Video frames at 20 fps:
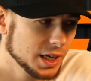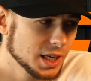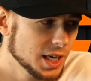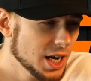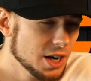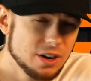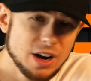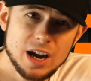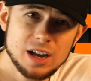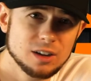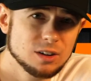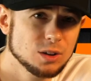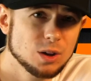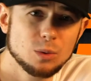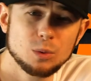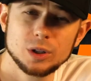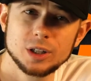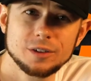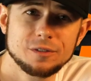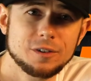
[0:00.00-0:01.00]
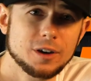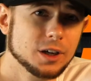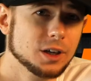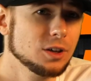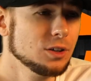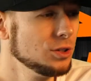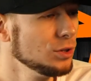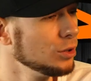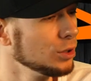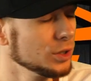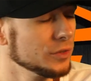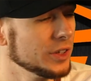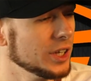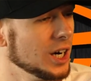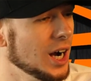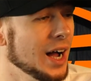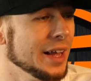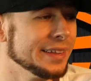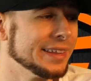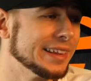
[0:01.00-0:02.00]
Gary, I don't know what the fuck you're doing over there.
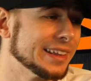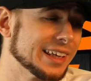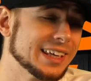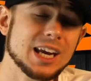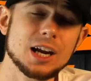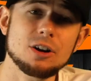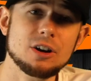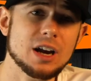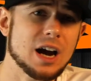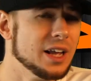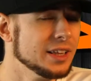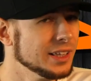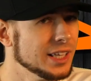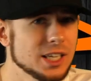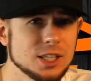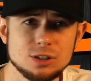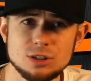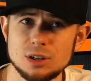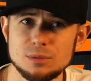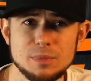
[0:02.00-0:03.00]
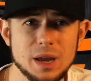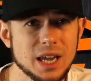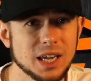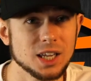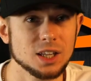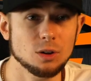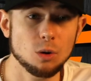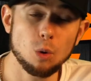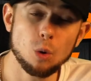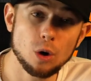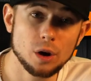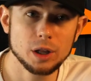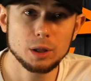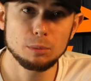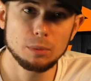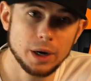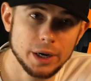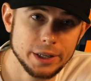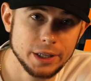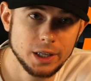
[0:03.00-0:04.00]
Gary, unless you're making oil
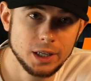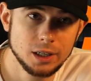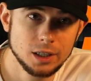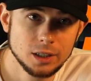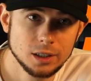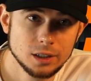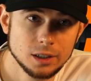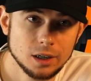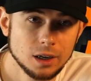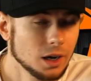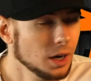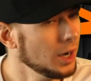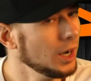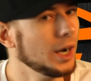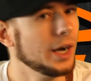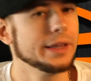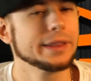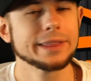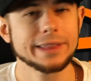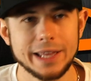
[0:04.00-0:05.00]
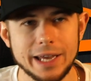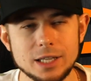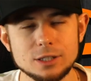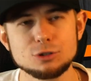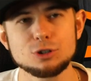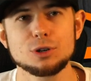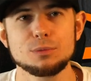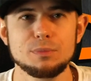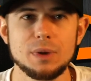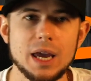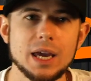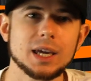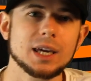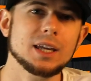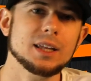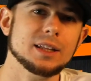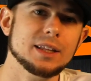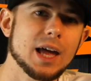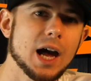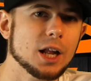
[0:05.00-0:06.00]
money, unless you're
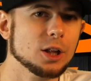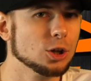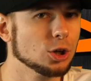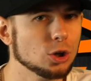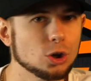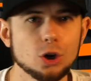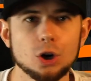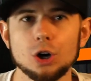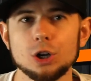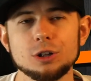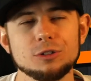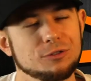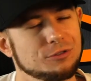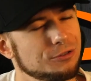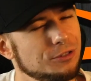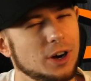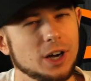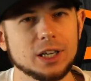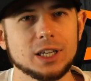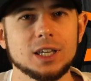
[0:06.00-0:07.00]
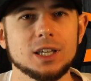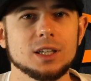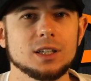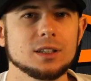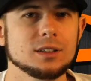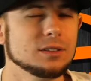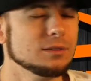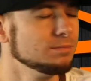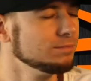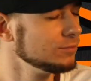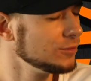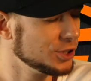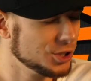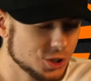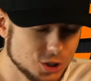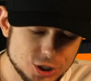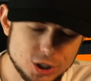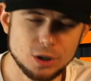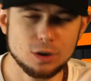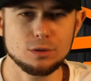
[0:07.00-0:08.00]
making that good fucking
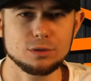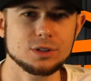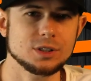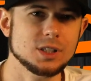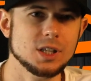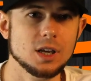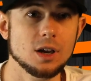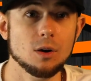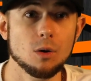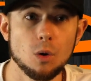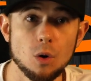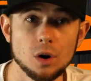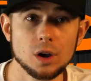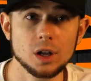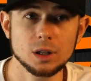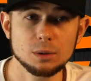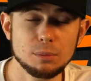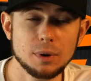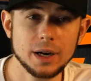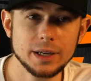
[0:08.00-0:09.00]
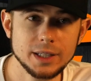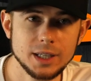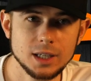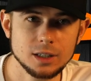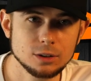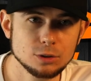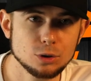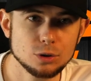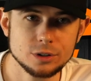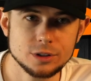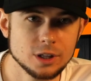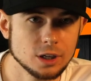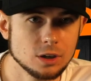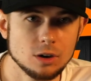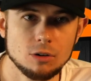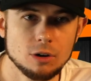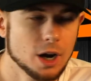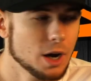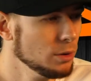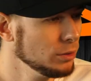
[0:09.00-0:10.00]
juicy oil money in North
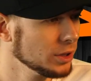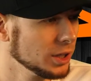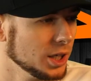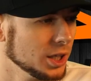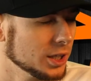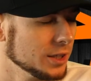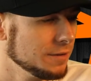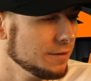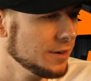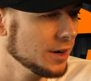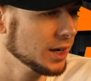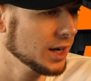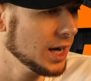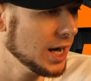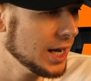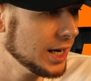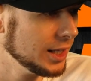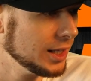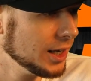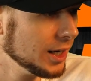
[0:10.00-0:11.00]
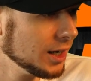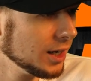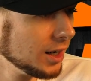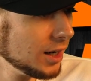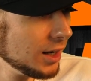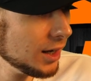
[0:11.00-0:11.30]
Dakota, I wouldn't get the fuck out of there.